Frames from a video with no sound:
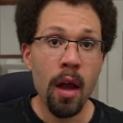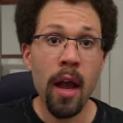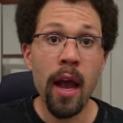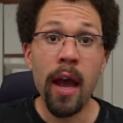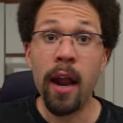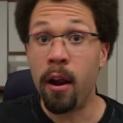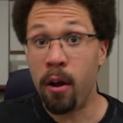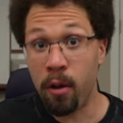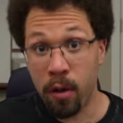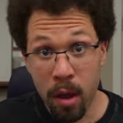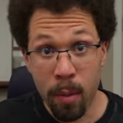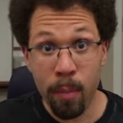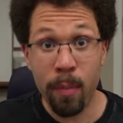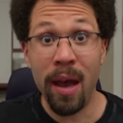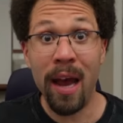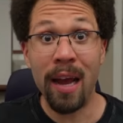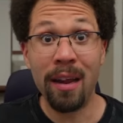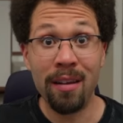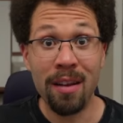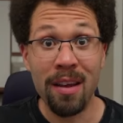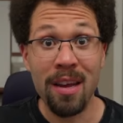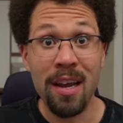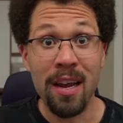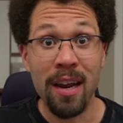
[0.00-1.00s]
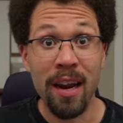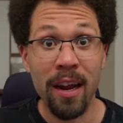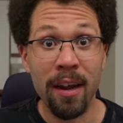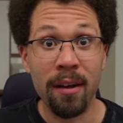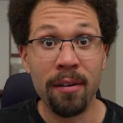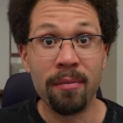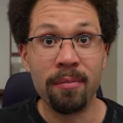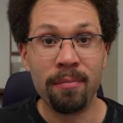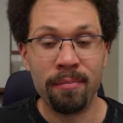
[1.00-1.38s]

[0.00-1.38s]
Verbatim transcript: And I'll get back to eating.